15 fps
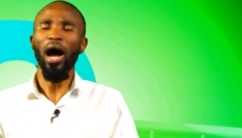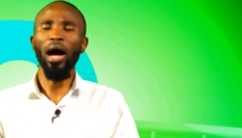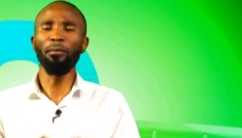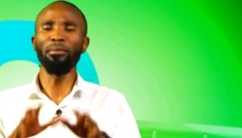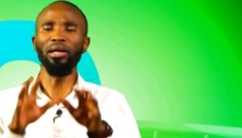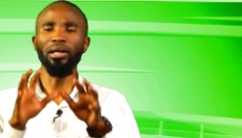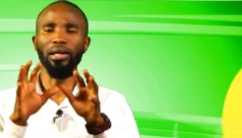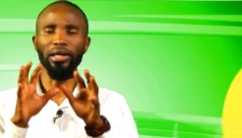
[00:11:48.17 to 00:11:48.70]

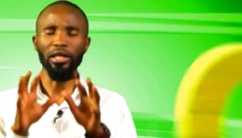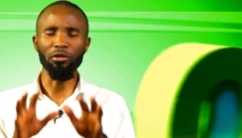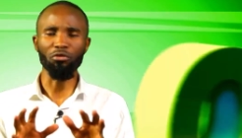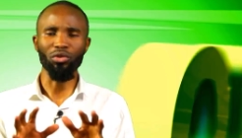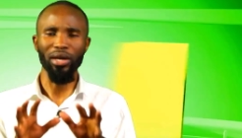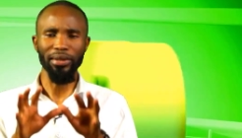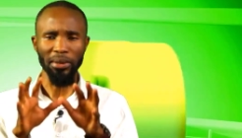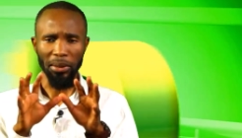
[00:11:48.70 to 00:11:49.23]
I
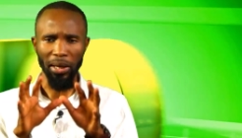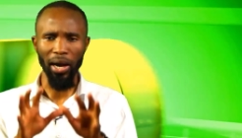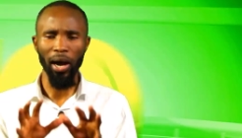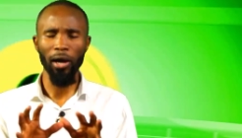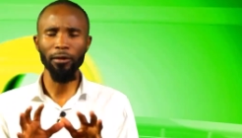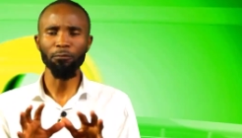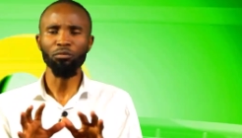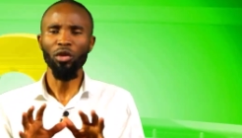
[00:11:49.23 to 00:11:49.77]
believe that
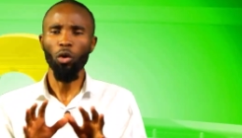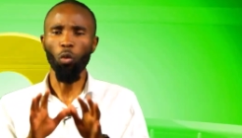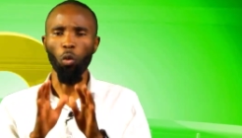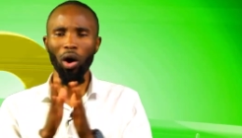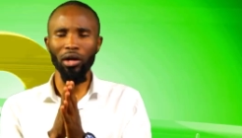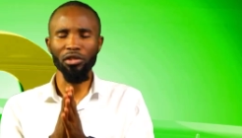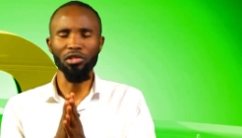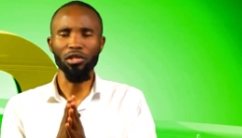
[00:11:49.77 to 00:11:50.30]
God
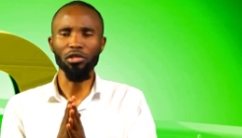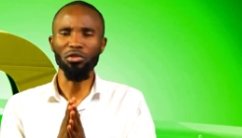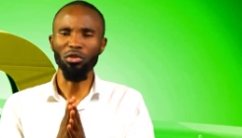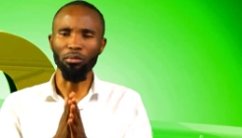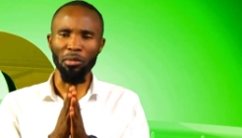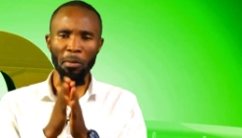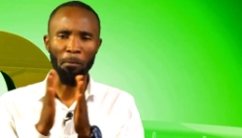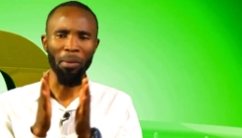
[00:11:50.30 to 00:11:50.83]
wants us
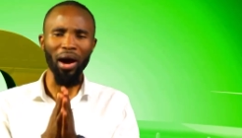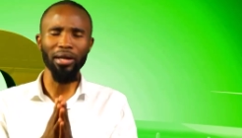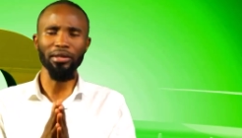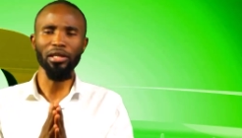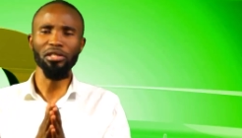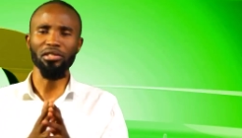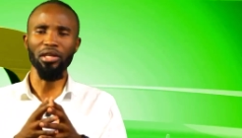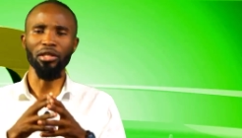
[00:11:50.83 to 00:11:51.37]
to be
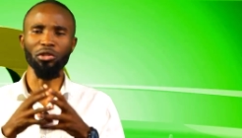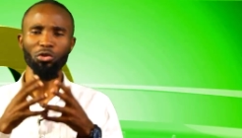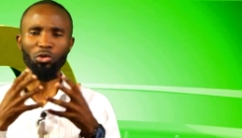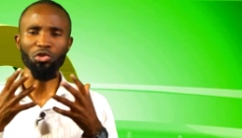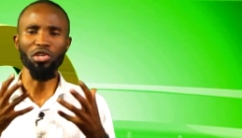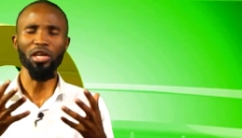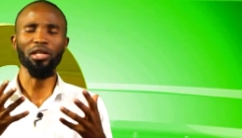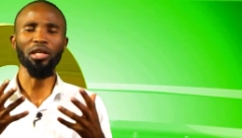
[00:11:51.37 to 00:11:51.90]
partners into
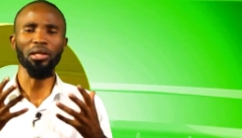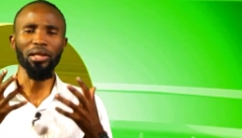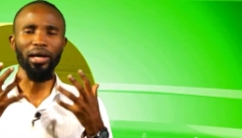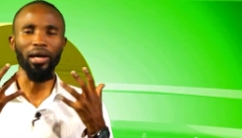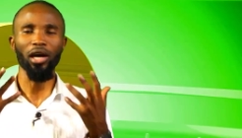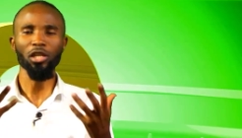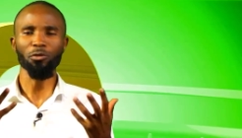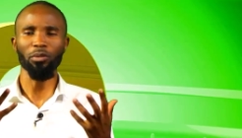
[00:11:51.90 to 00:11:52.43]
taking the
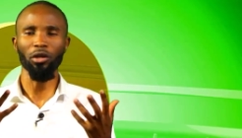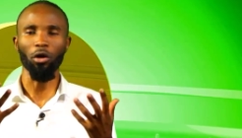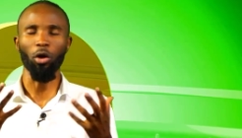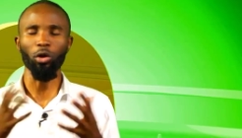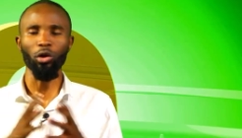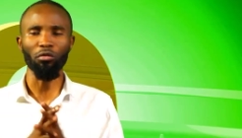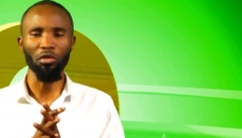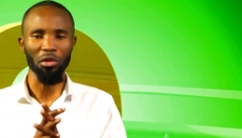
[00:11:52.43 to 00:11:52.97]
gospel
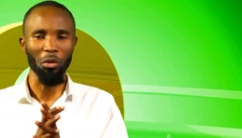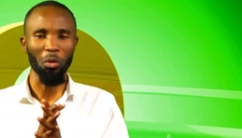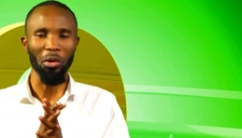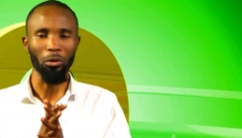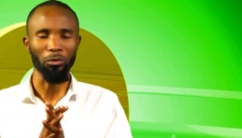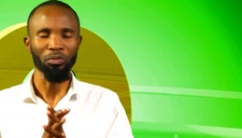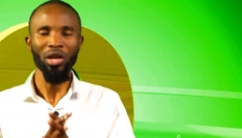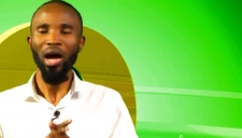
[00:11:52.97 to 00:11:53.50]
all over the
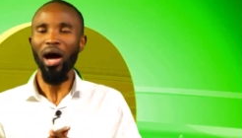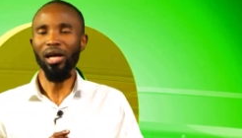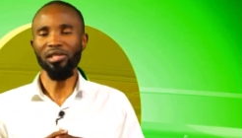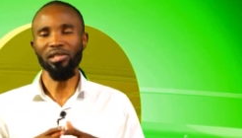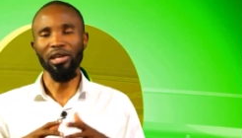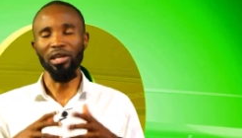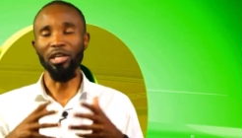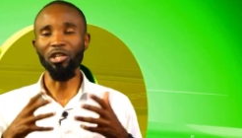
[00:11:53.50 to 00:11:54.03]
world. I
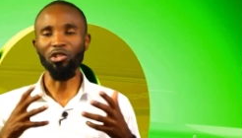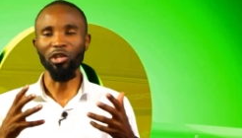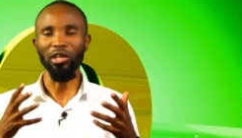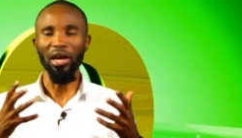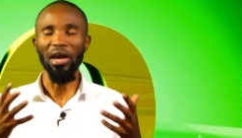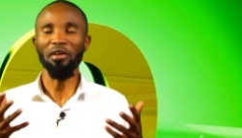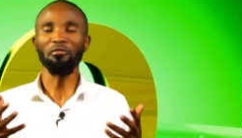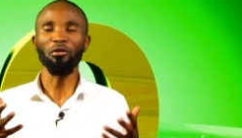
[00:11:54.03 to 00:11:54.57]
say each
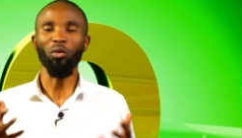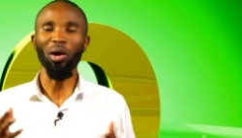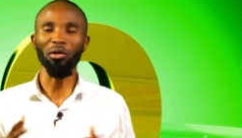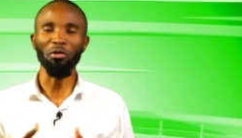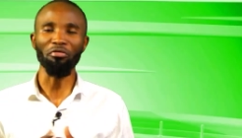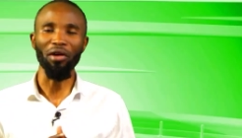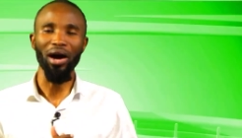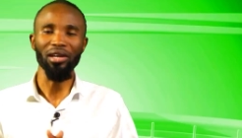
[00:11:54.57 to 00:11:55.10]
and every
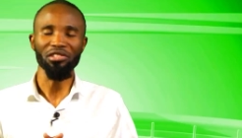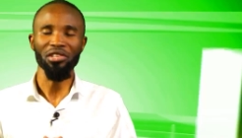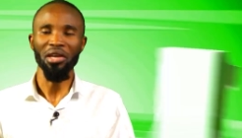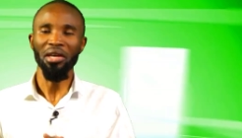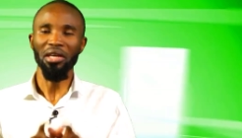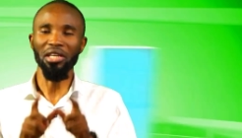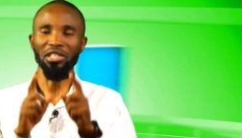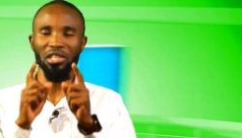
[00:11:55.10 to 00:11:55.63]
one of us
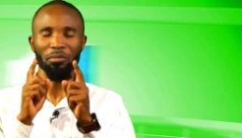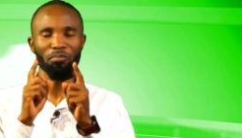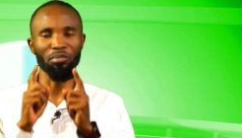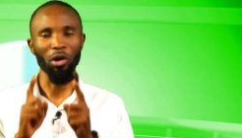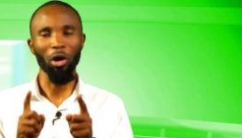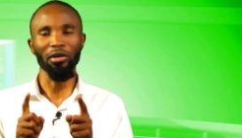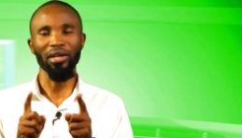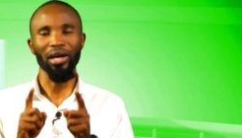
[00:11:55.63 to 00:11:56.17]
is a
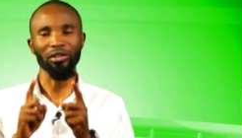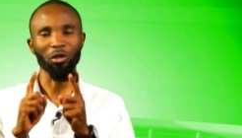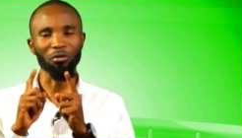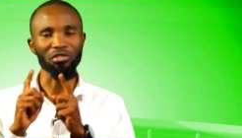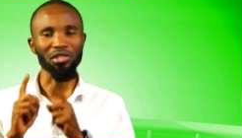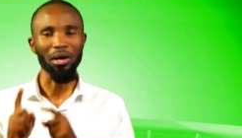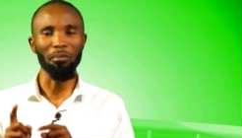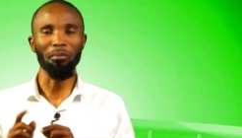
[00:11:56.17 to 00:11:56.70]
product
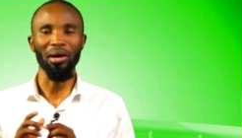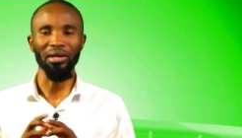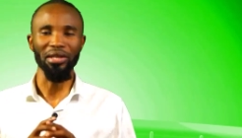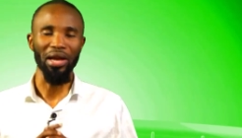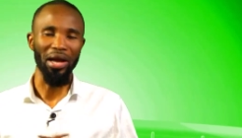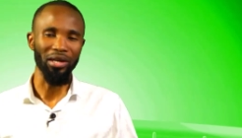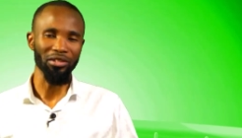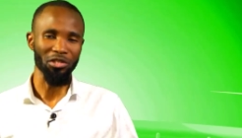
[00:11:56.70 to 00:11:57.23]
of
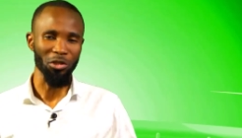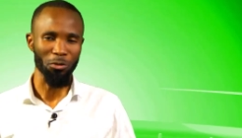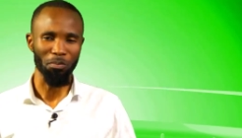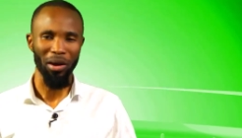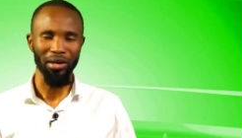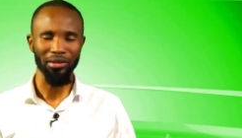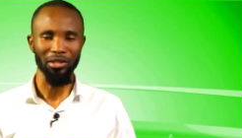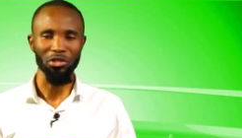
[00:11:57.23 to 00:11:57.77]
somebody else's
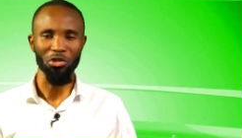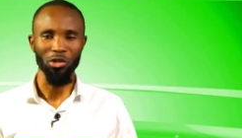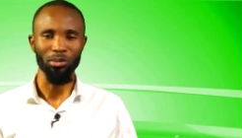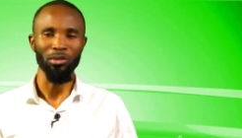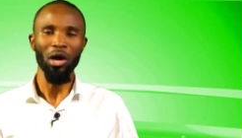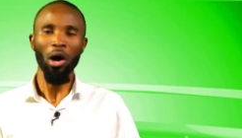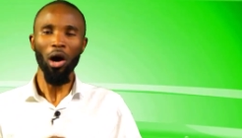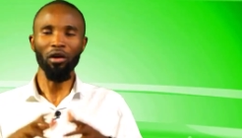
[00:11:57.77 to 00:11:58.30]

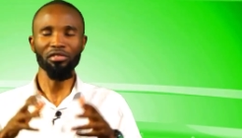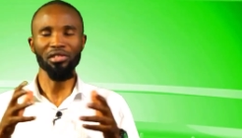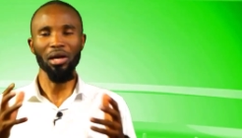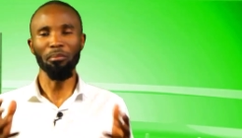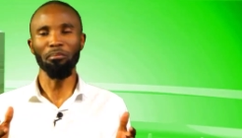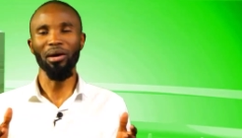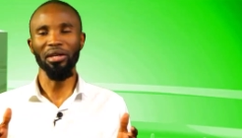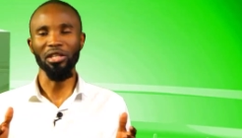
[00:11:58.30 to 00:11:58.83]
partnership, of
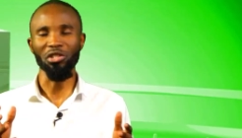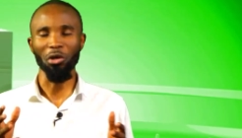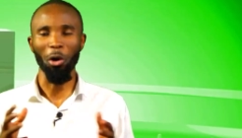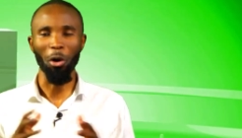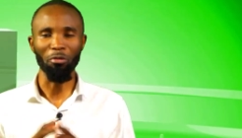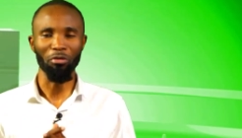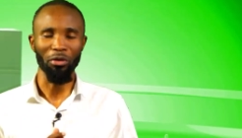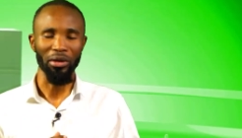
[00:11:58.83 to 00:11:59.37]
somebody's
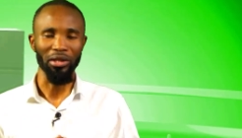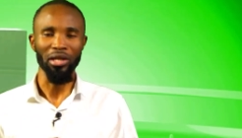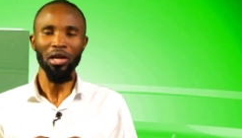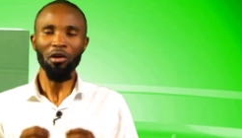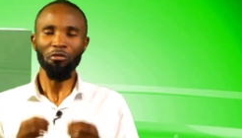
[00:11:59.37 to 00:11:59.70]
offering